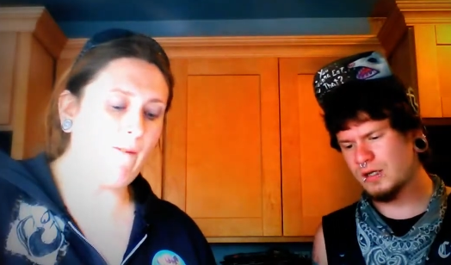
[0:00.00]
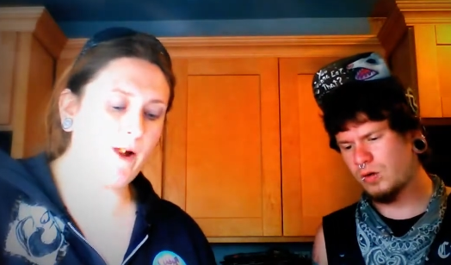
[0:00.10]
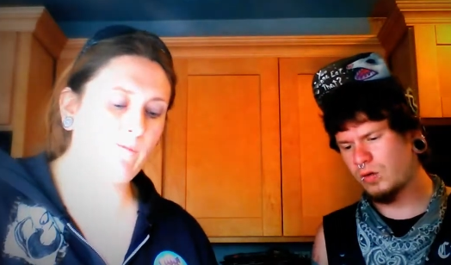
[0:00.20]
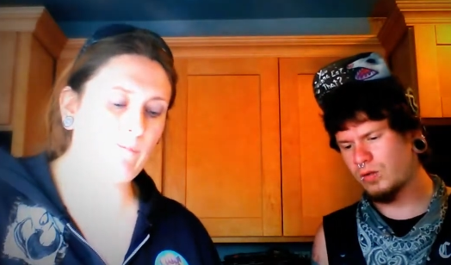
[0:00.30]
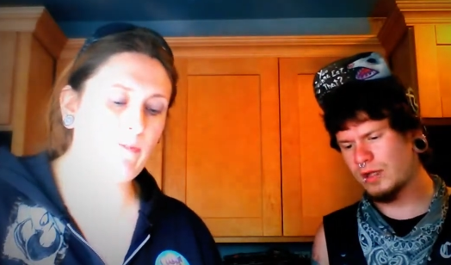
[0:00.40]
Speaker 1: like a
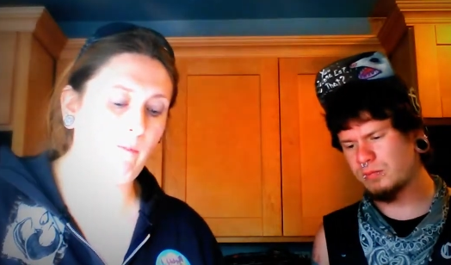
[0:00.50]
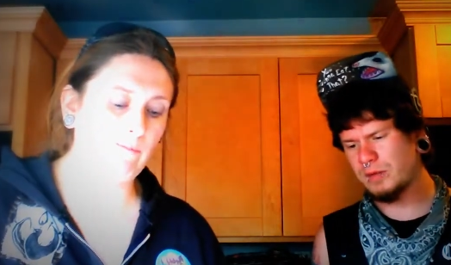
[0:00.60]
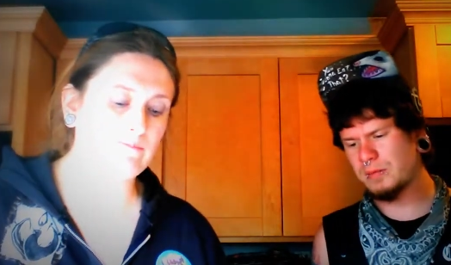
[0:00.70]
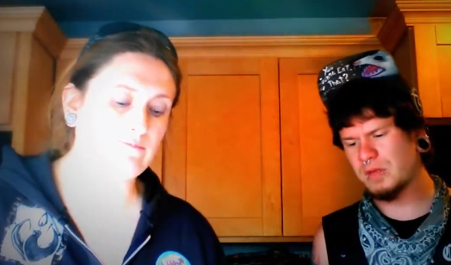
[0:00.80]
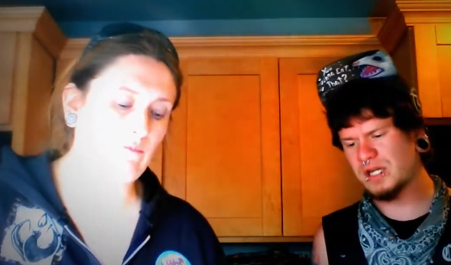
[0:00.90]
whole like
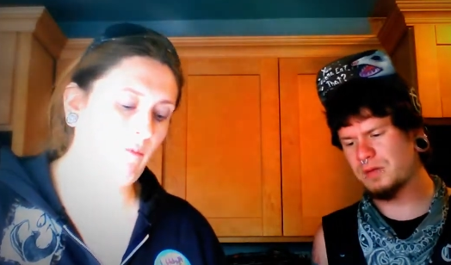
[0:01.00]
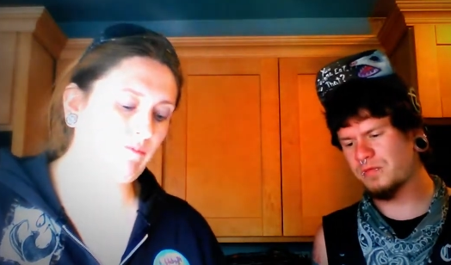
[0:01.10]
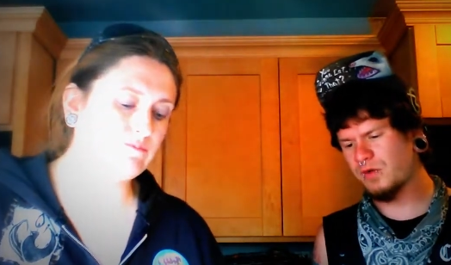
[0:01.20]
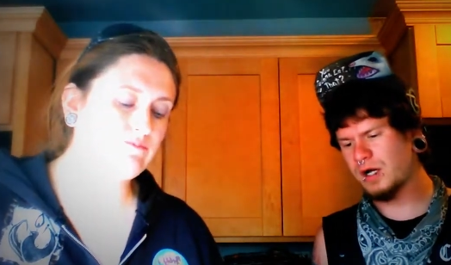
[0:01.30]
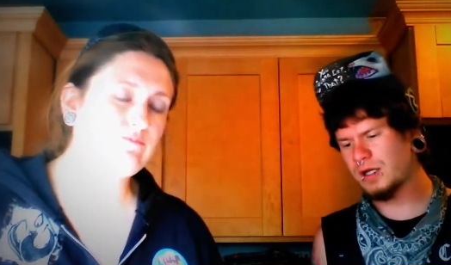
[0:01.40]
maybe medium
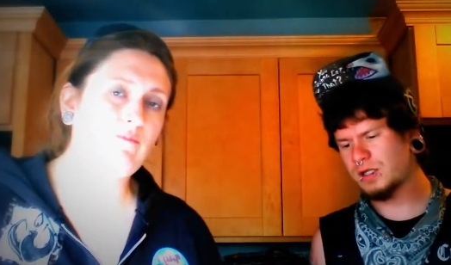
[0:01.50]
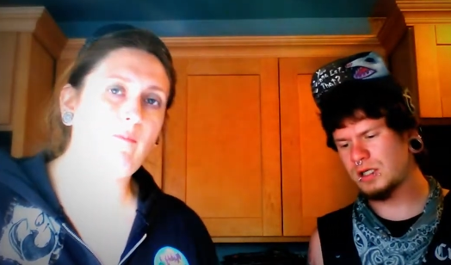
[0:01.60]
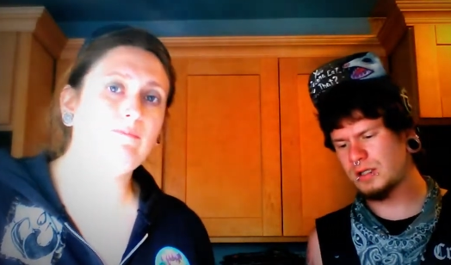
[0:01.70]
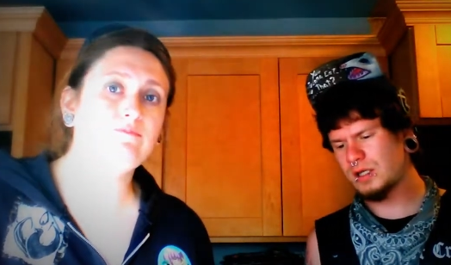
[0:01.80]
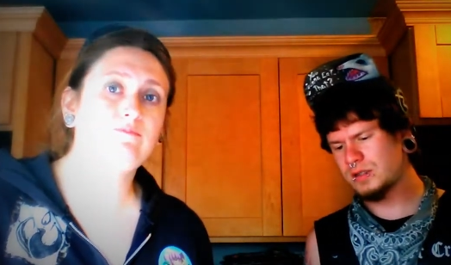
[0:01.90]
fry mm -hmm. in
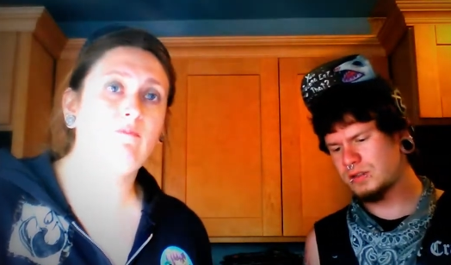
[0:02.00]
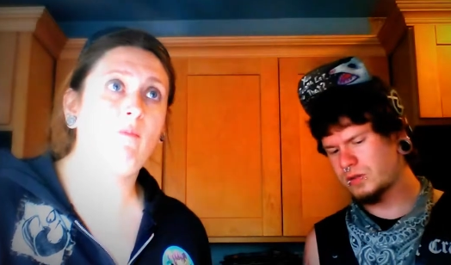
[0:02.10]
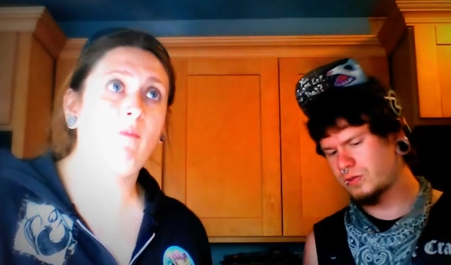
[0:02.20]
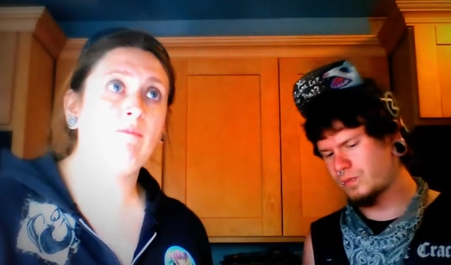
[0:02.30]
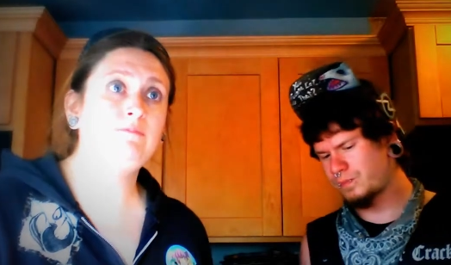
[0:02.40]
mm-hmm. there,
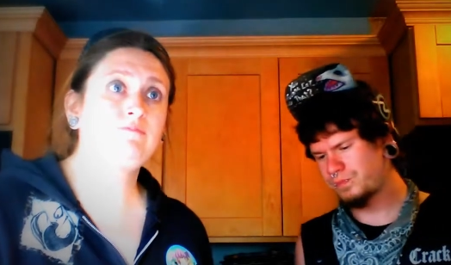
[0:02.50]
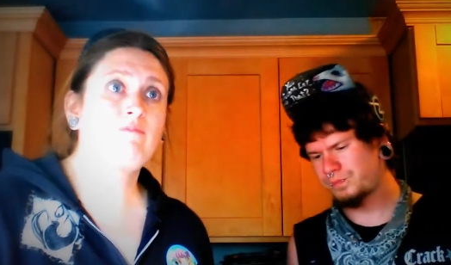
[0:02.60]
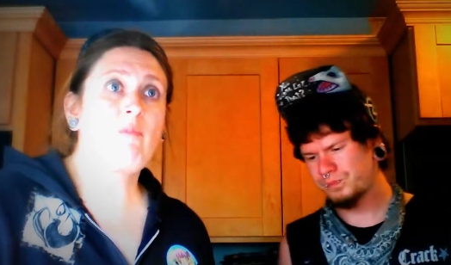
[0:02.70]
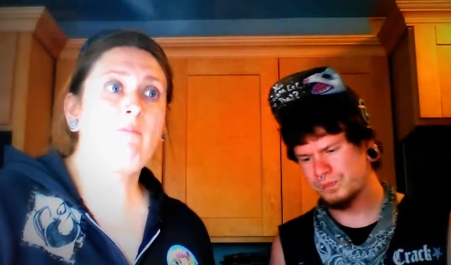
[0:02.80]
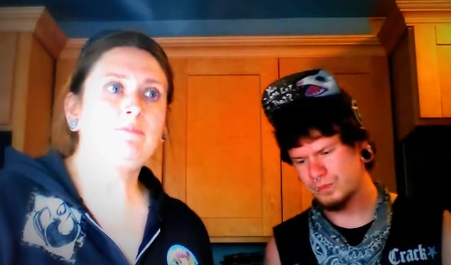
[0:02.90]
so
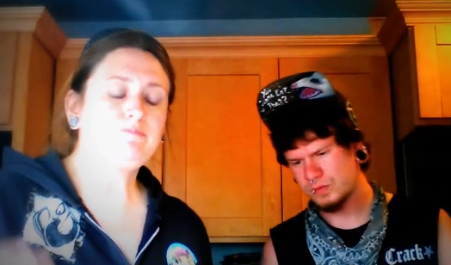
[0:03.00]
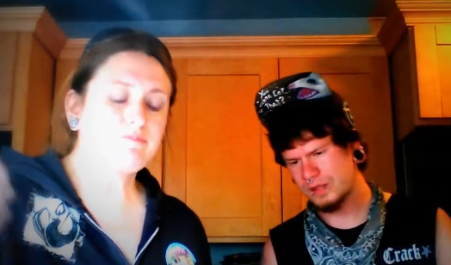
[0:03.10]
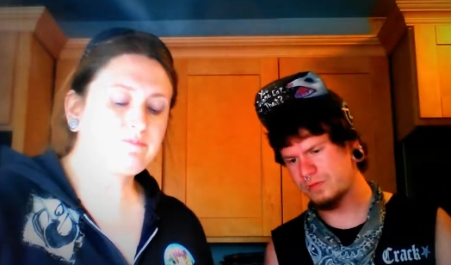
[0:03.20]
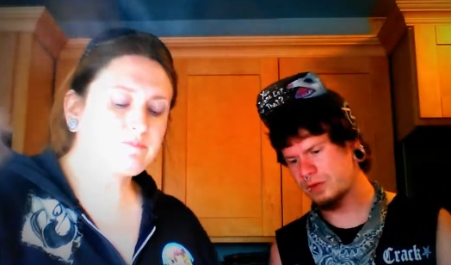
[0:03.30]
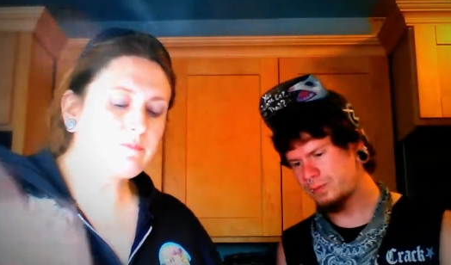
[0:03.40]

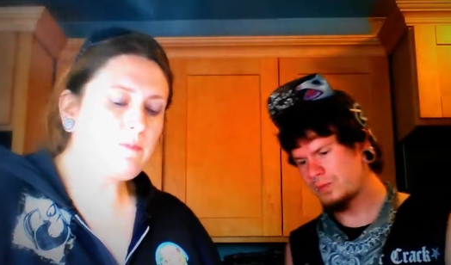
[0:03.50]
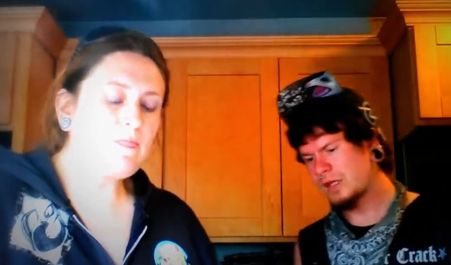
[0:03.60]
definitely.